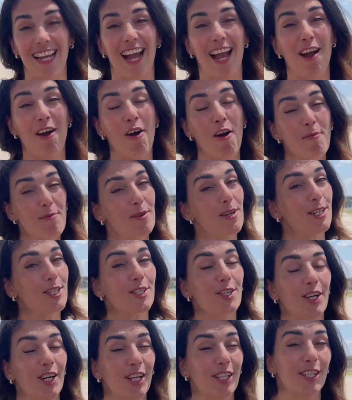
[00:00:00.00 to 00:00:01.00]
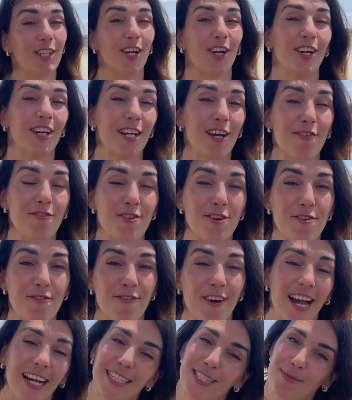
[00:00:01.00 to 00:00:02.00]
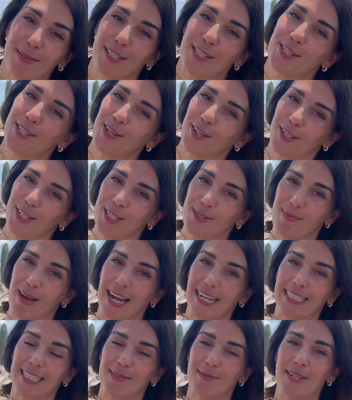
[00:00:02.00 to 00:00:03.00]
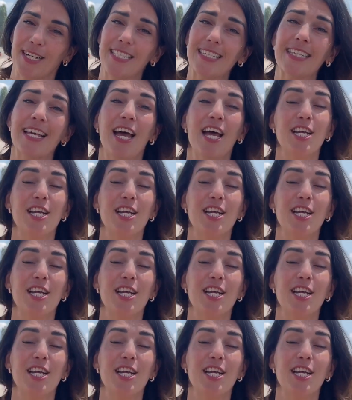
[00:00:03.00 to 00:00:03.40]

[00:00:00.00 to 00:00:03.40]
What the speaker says: I hope you enjoyed learning a few facts about the Circus Maximus.